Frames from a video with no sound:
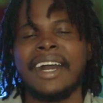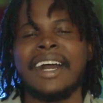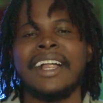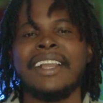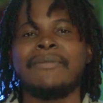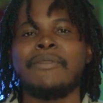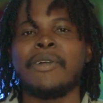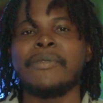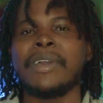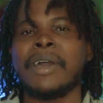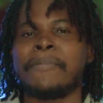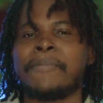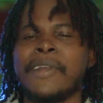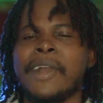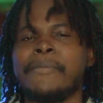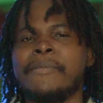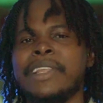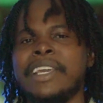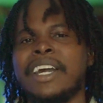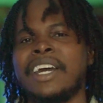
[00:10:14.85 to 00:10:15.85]
album here
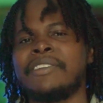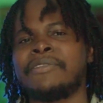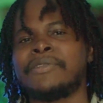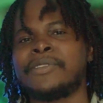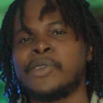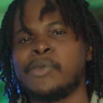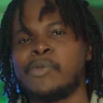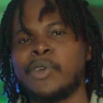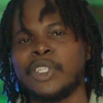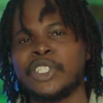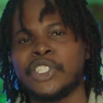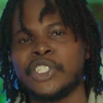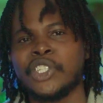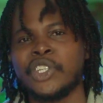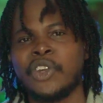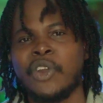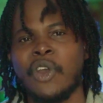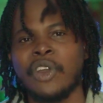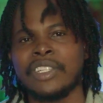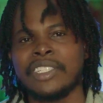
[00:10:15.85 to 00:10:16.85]
probably have too
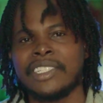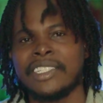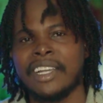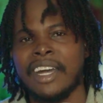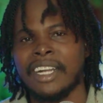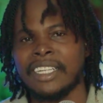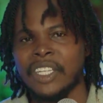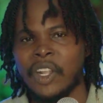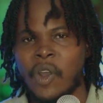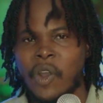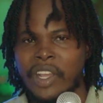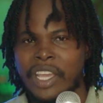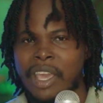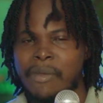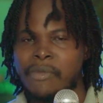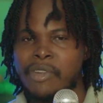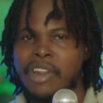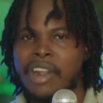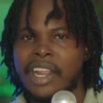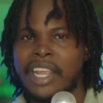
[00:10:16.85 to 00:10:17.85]
much gun song. Don't
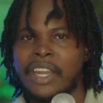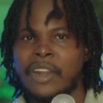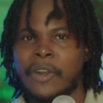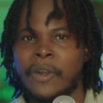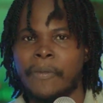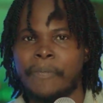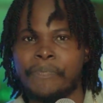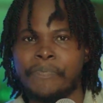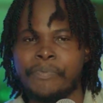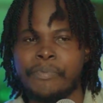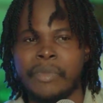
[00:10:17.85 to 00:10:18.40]
get me wrong, you know.